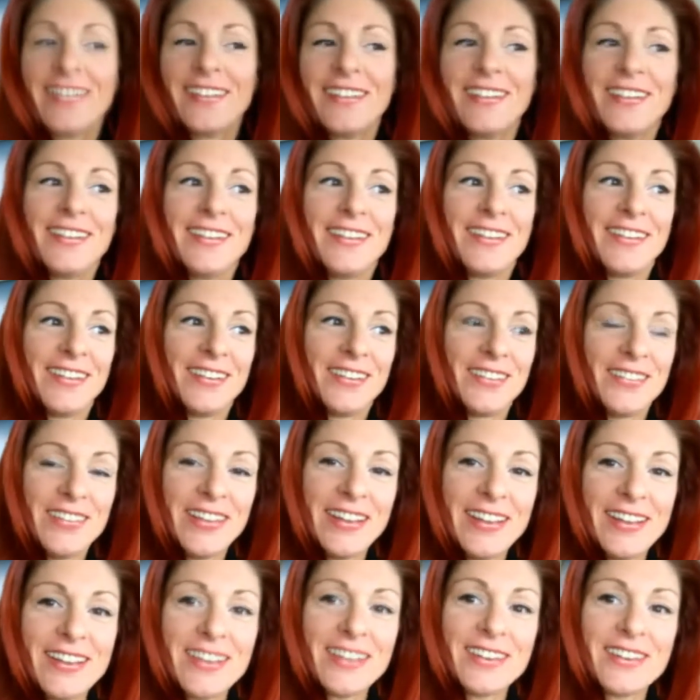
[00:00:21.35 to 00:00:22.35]
Oh
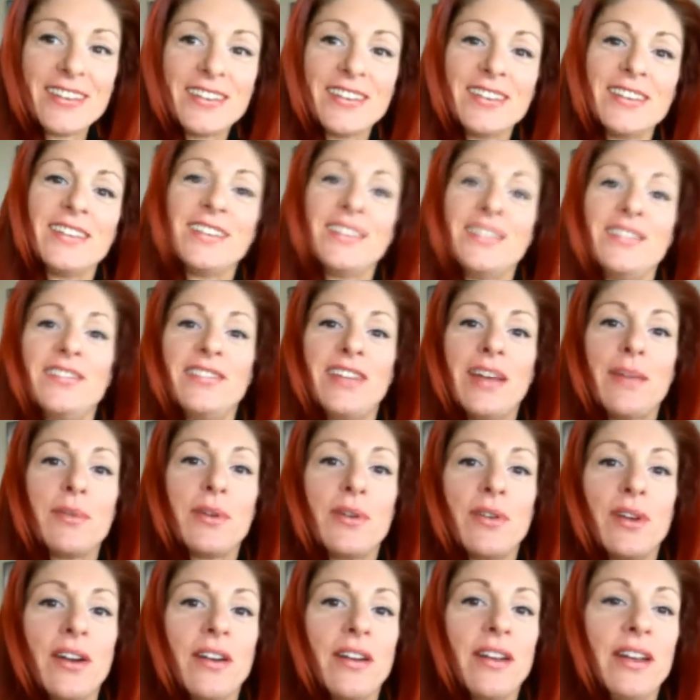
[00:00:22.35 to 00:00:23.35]
man,
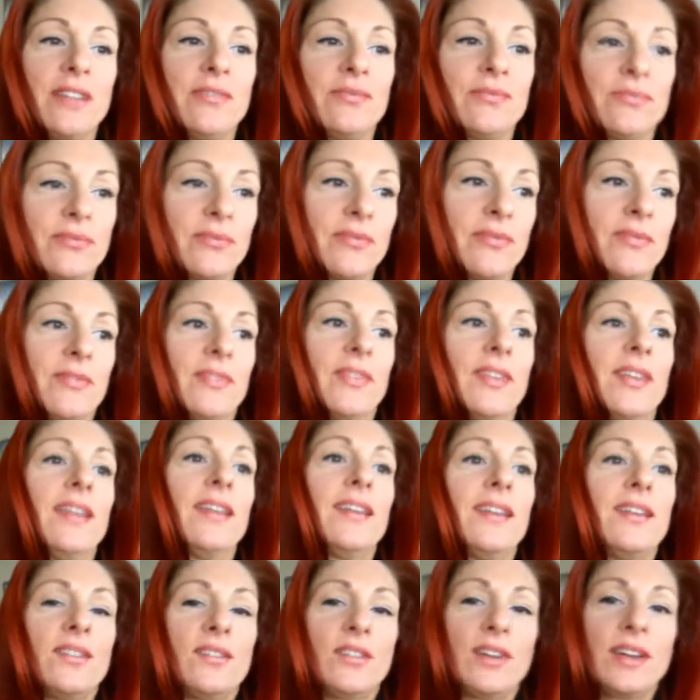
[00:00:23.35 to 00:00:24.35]
February.
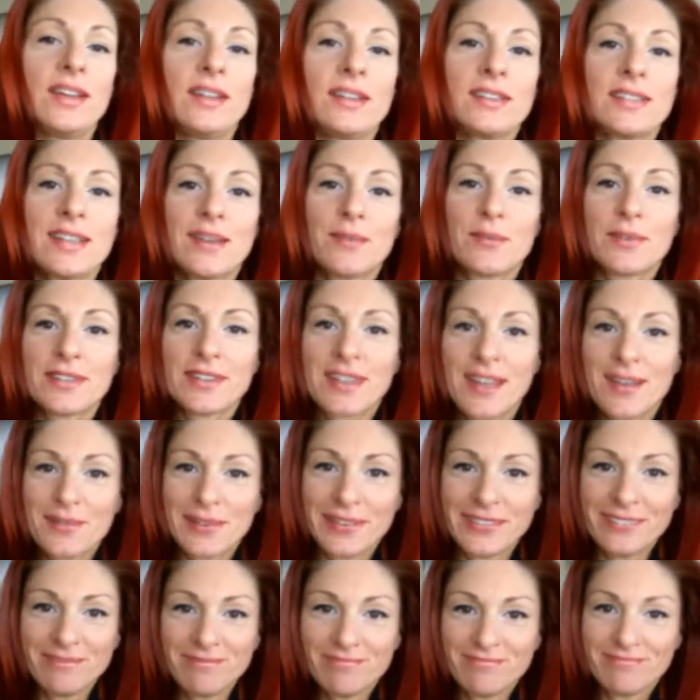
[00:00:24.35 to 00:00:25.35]
Well, summer's
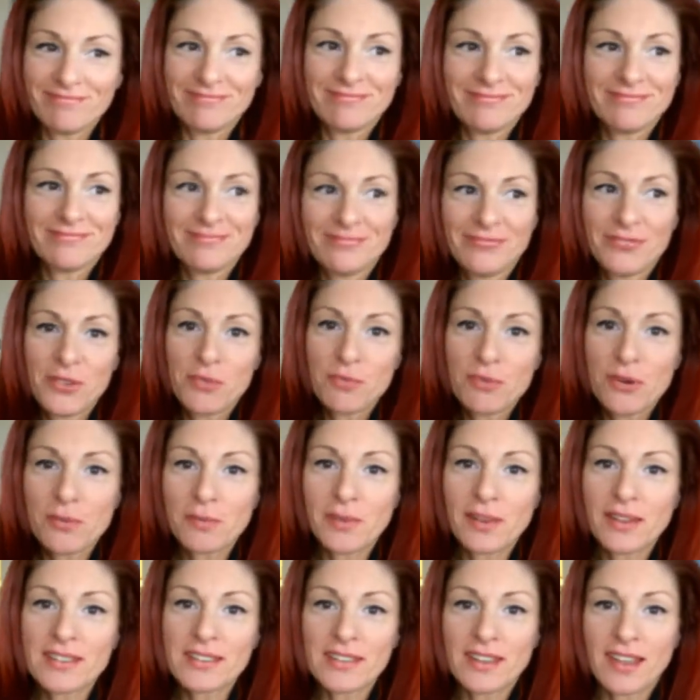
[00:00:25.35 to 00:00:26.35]
coming. A few more
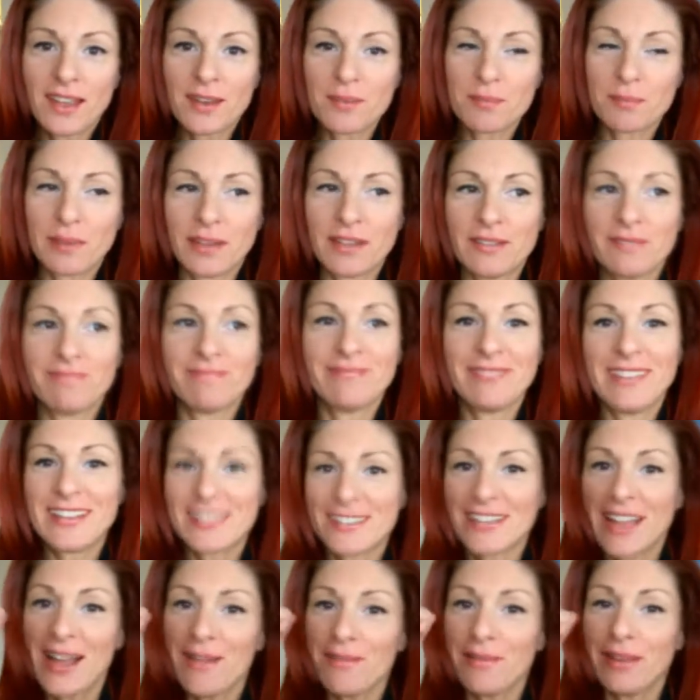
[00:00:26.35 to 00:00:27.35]
months yet, but
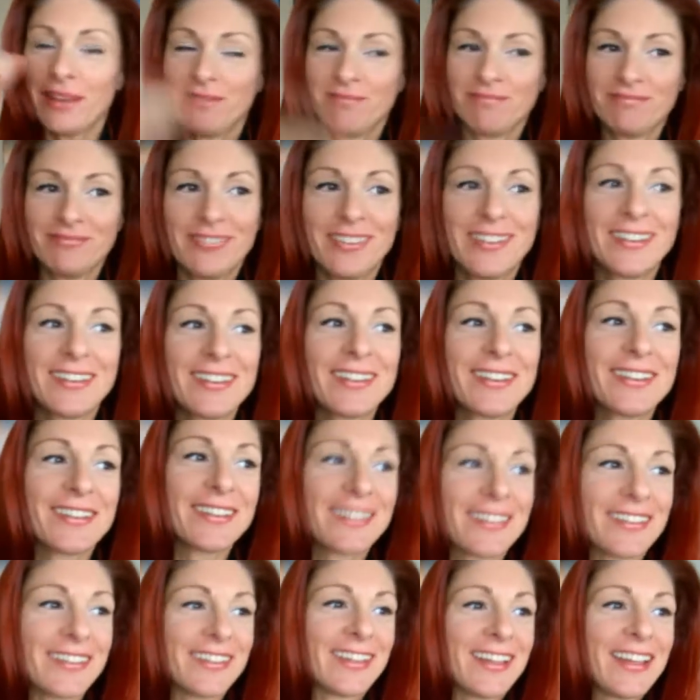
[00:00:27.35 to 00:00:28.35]
it's coming.
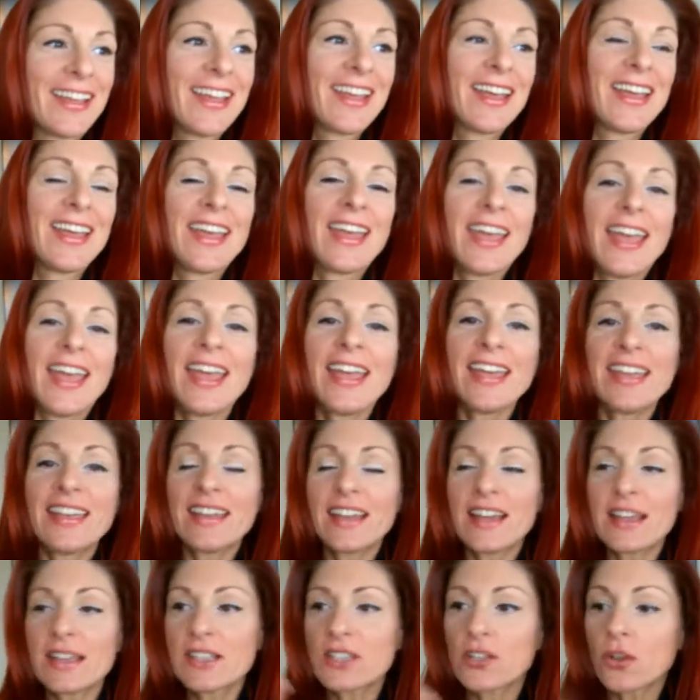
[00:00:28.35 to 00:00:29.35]

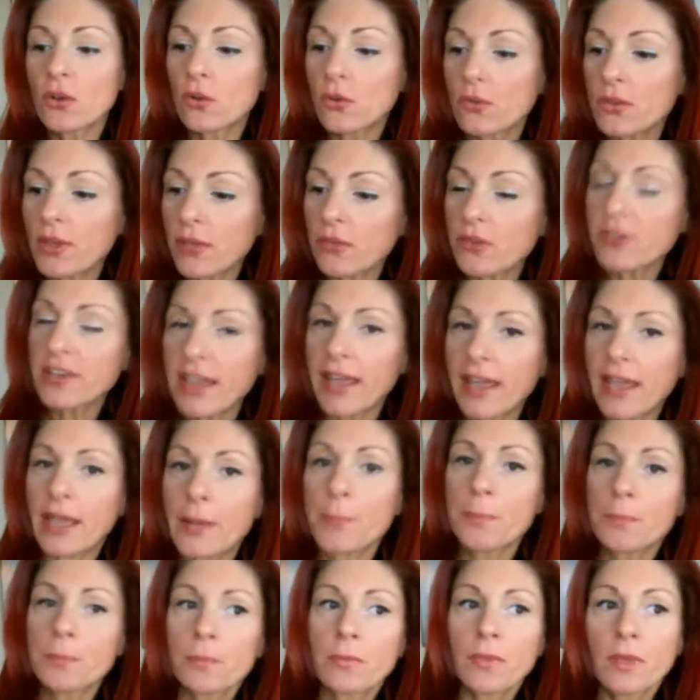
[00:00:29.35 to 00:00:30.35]
Hey, so the other
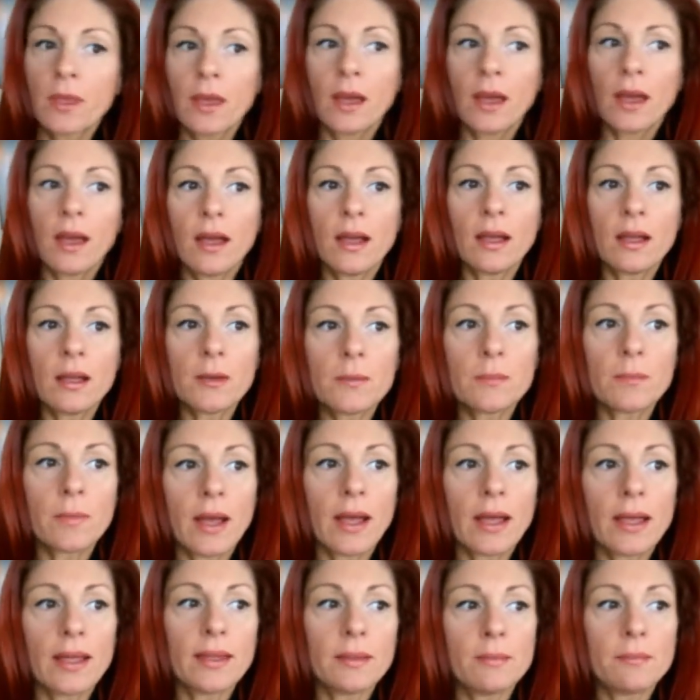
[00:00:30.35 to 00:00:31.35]
day,
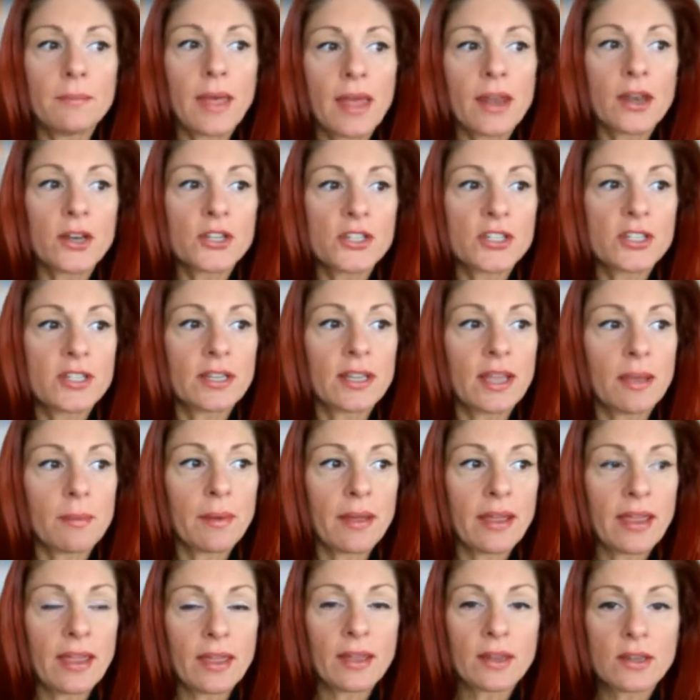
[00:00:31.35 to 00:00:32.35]
I managed to get
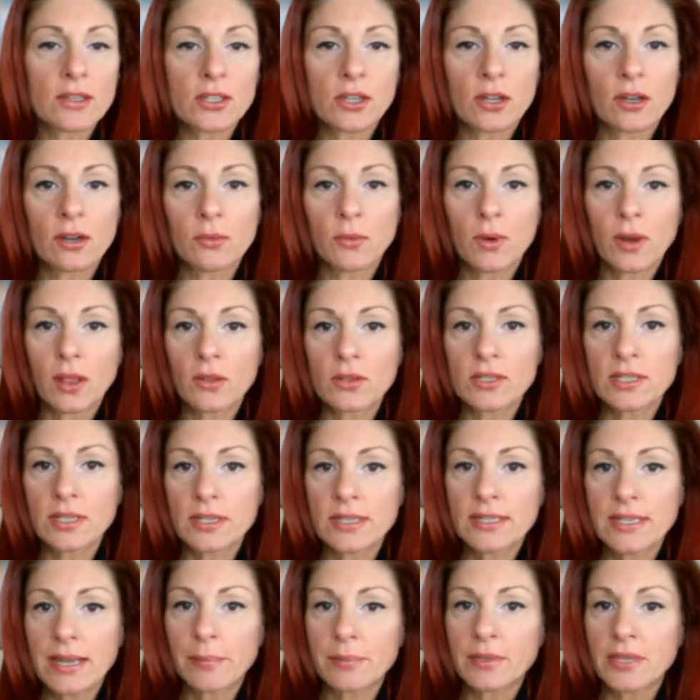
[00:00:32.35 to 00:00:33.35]
my hands on one of those
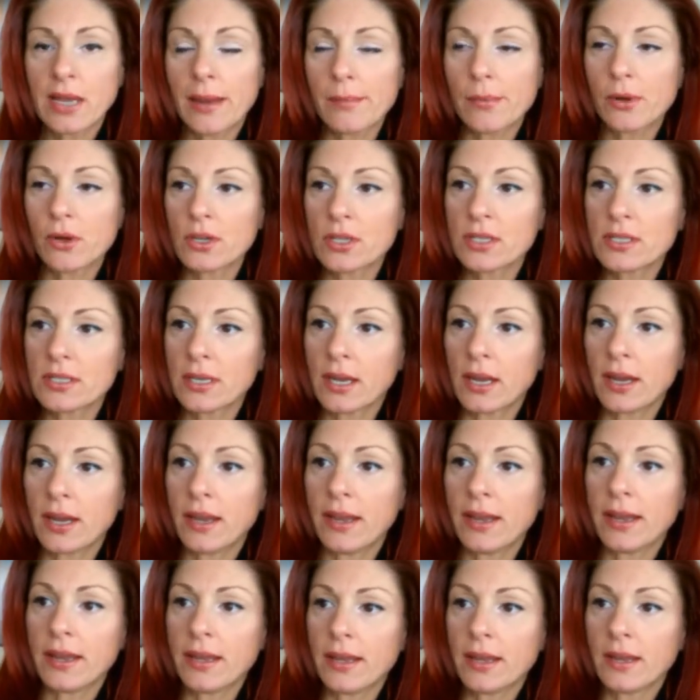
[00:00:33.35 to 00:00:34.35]
little step timers.
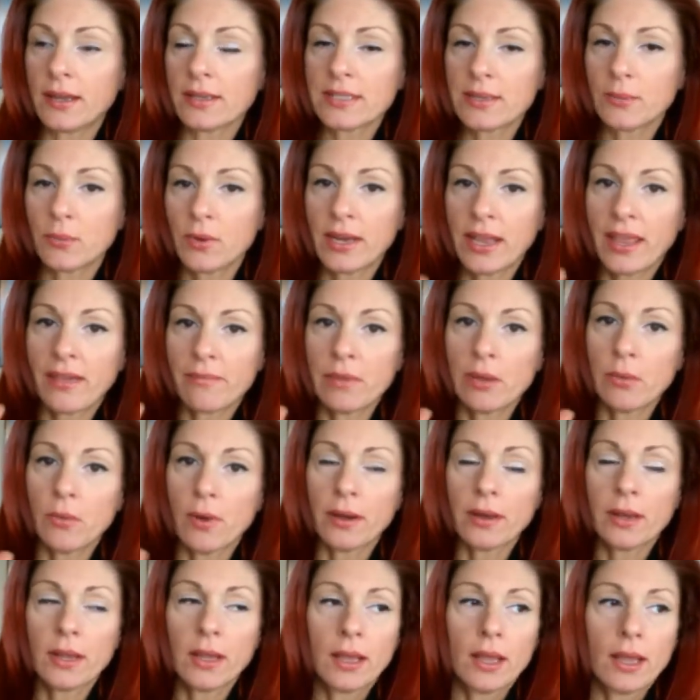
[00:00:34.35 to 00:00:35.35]
Someone gave me
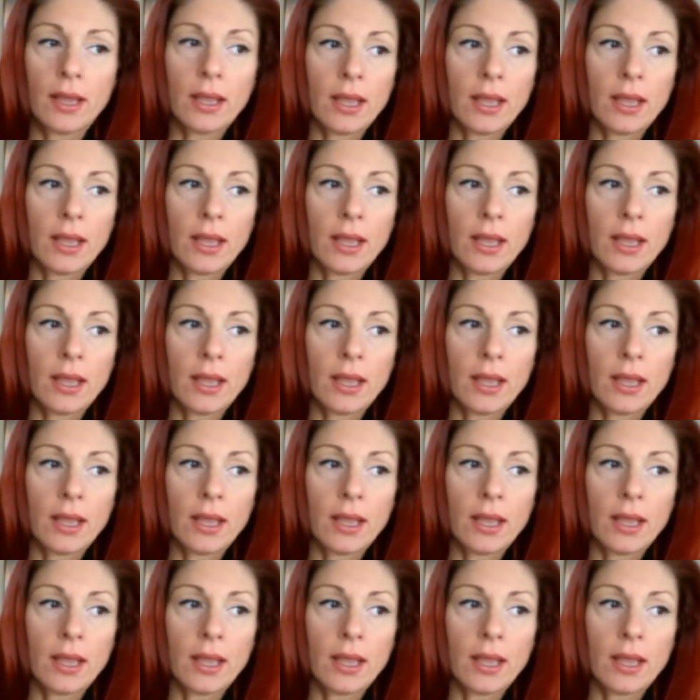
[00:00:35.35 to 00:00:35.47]
one.